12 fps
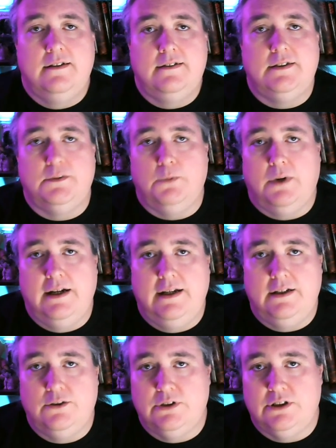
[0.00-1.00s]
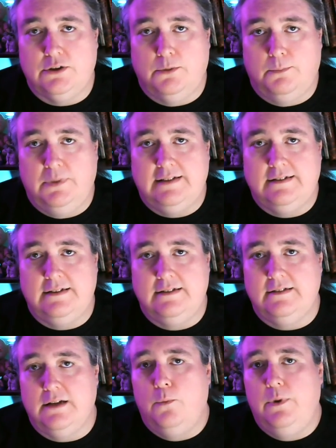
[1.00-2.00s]
This is why in traditional
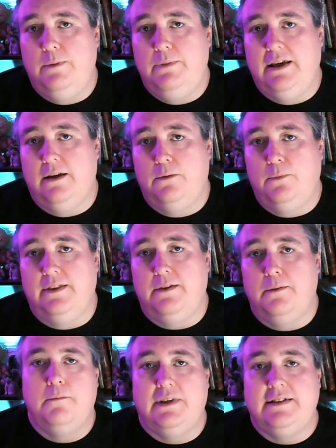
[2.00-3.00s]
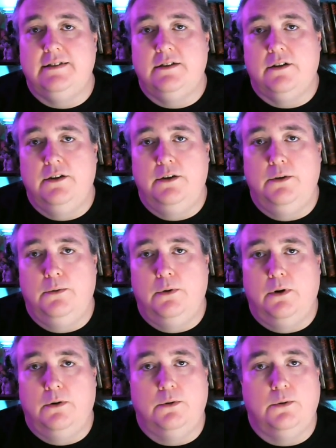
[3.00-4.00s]
blessings, we begin with, "Blessed are
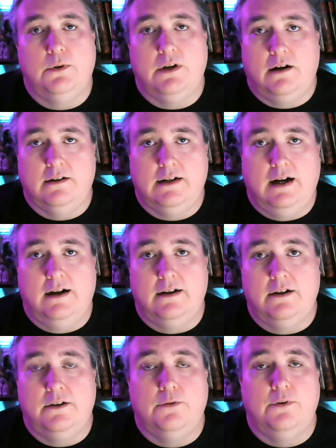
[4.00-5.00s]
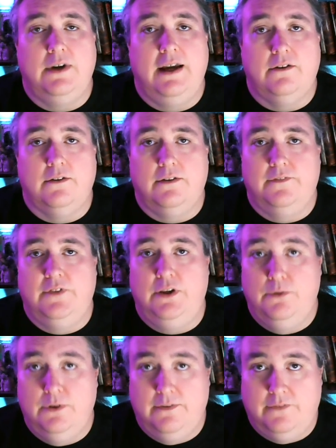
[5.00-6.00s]
you, O Lord our God, creator of the
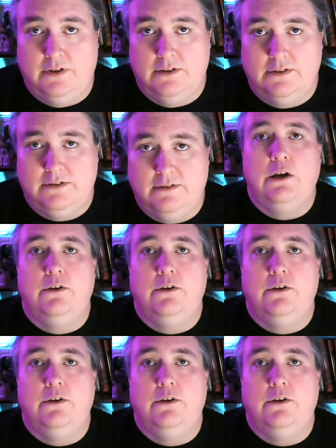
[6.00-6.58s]
universe."